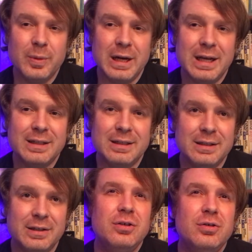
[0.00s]
but I guess
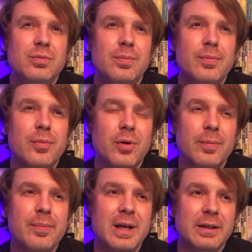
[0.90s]
this, you
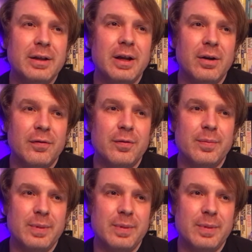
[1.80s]
more mainly hear from